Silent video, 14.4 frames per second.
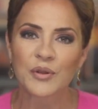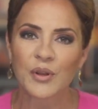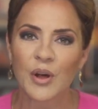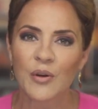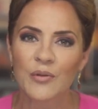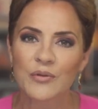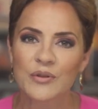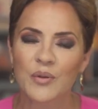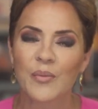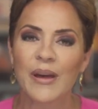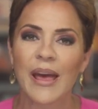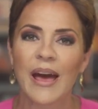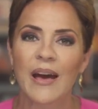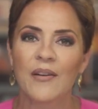close and
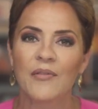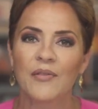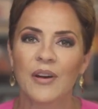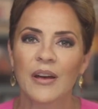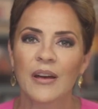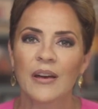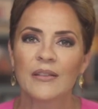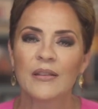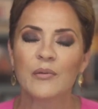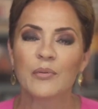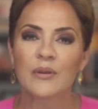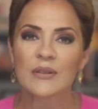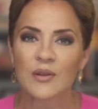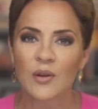we have the
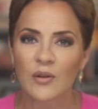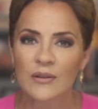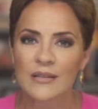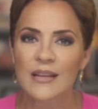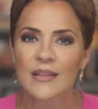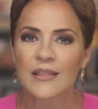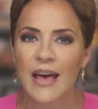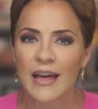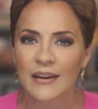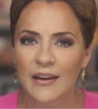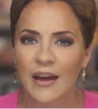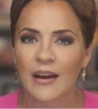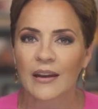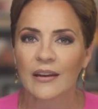results that
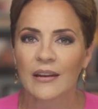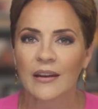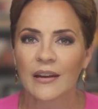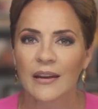night.